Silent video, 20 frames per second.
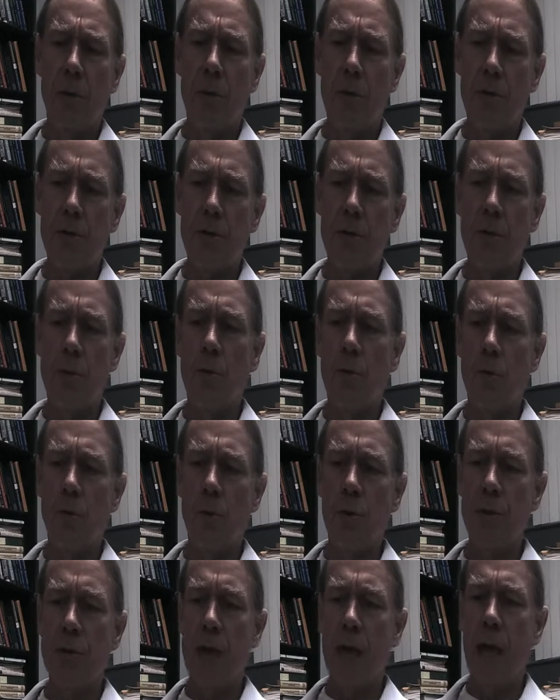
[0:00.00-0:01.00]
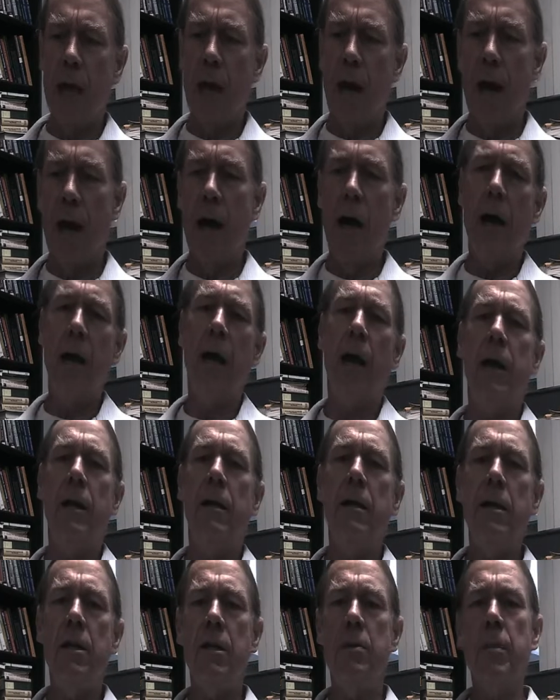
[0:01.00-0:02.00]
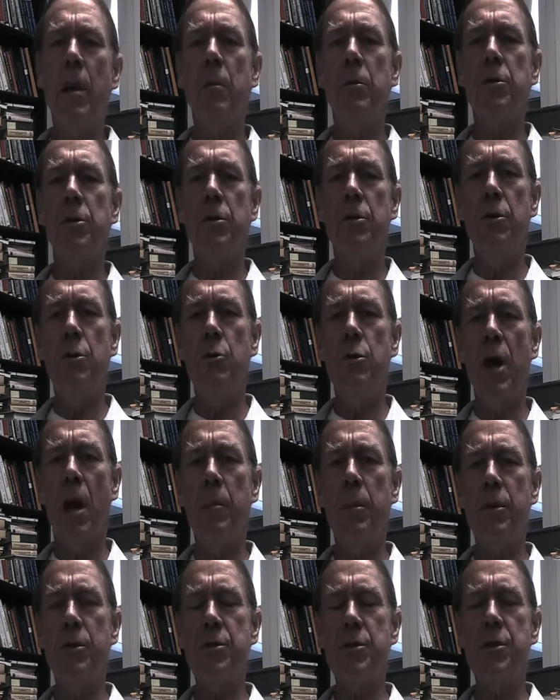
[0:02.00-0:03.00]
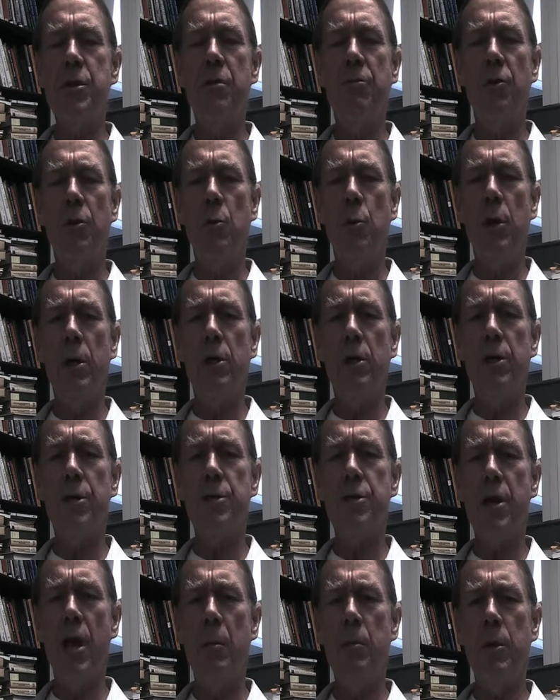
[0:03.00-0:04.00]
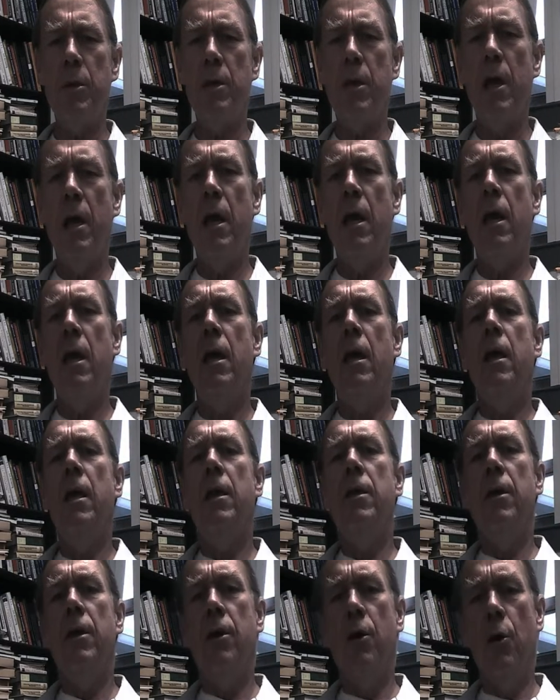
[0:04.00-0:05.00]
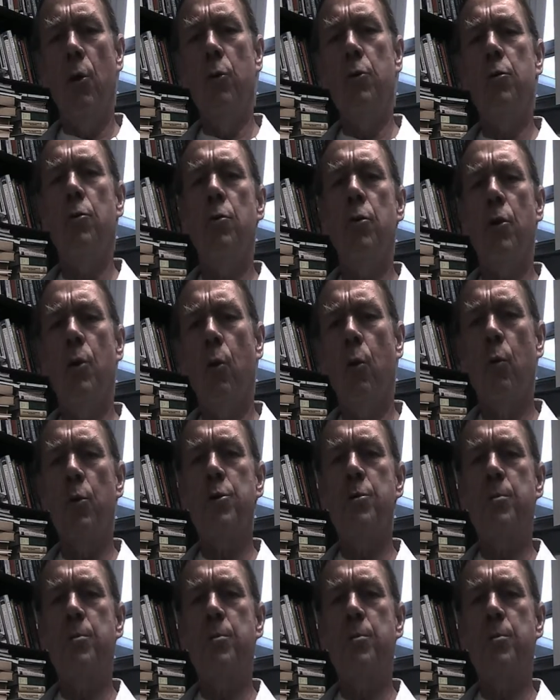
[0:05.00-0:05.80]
the student will say, aha, I need to be able to do topic C for the weekly assignment. They go through the course